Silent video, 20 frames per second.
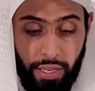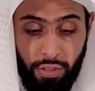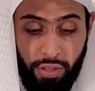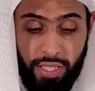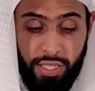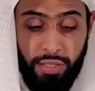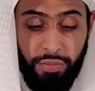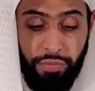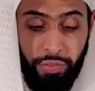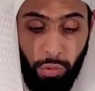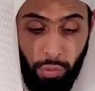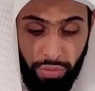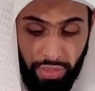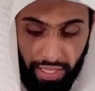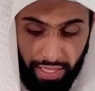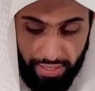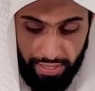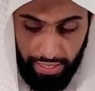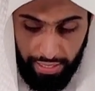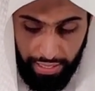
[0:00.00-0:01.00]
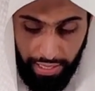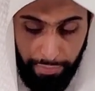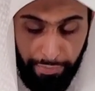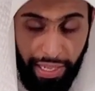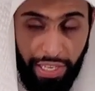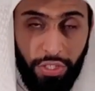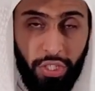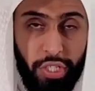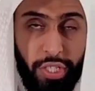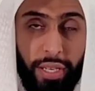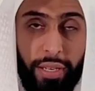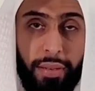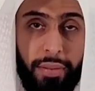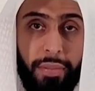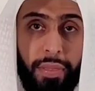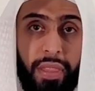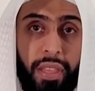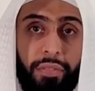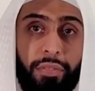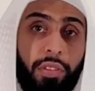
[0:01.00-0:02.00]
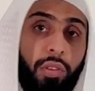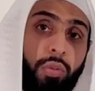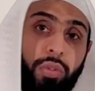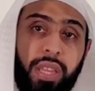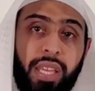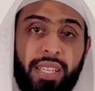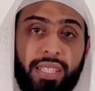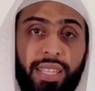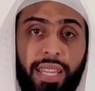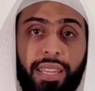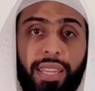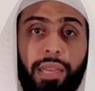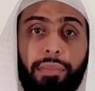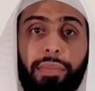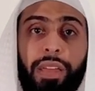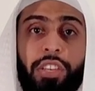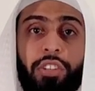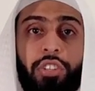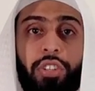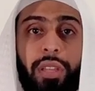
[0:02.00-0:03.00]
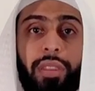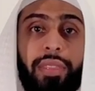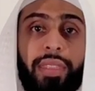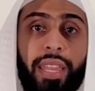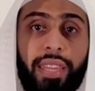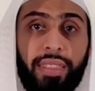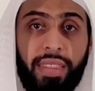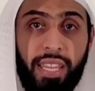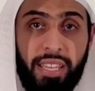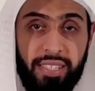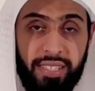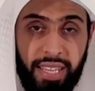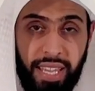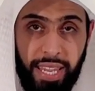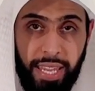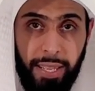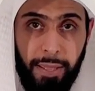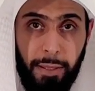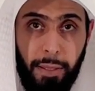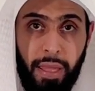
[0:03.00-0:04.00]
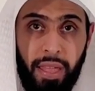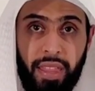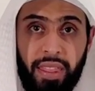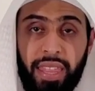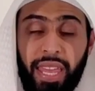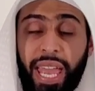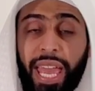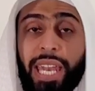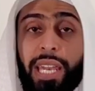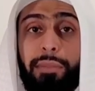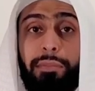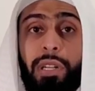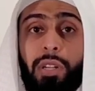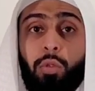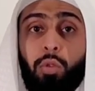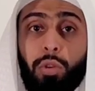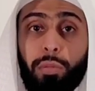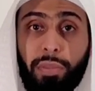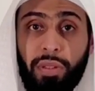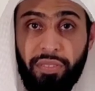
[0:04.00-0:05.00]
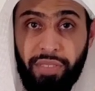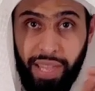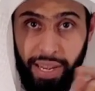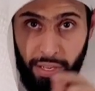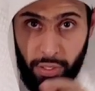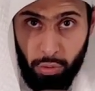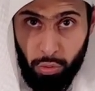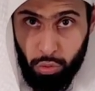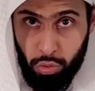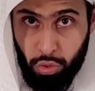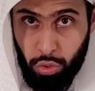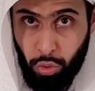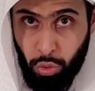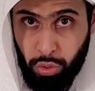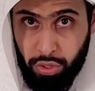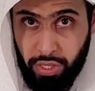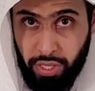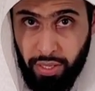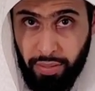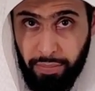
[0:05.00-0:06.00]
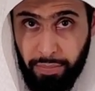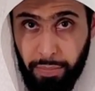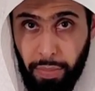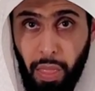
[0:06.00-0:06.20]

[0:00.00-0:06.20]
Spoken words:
there's a few things that they mention that they say the animal would be valid to slaughter,